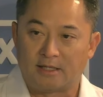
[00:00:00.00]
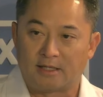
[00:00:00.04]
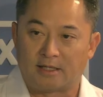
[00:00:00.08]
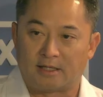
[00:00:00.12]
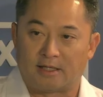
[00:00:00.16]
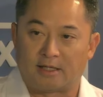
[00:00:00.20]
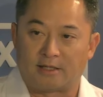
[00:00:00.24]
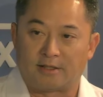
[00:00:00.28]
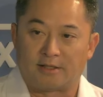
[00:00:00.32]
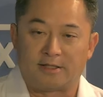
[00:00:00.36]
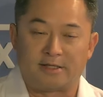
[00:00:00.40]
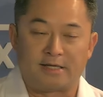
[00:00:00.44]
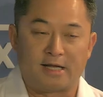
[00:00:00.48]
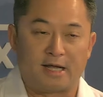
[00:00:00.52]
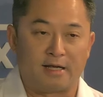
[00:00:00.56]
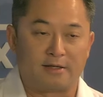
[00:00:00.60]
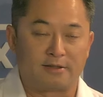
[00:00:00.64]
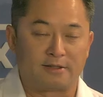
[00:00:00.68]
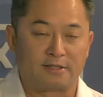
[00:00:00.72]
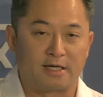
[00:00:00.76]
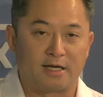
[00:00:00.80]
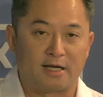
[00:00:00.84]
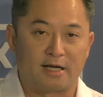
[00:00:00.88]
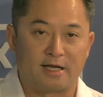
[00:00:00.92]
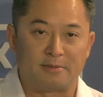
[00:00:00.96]
The
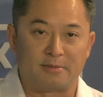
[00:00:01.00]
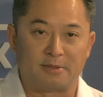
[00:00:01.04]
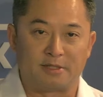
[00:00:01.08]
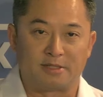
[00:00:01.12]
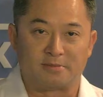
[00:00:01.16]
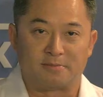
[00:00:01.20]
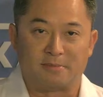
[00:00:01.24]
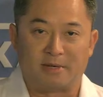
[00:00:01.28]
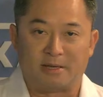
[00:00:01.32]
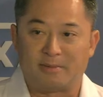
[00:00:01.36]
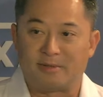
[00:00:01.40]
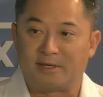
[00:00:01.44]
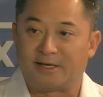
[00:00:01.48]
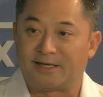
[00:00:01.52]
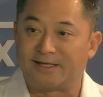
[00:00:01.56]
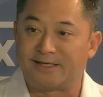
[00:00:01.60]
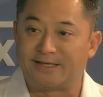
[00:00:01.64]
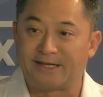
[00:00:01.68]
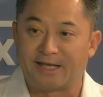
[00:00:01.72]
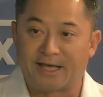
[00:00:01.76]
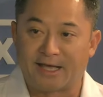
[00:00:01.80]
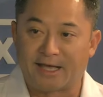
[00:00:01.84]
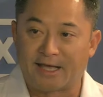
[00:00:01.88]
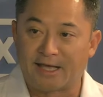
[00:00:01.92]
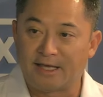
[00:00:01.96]
downtime is maybe a
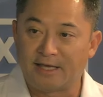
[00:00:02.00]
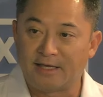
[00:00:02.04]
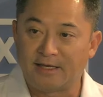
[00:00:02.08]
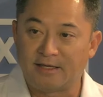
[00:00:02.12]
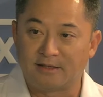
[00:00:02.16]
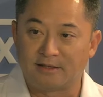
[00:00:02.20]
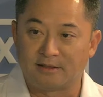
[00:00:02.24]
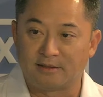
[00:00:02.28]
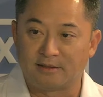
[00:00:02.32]
day.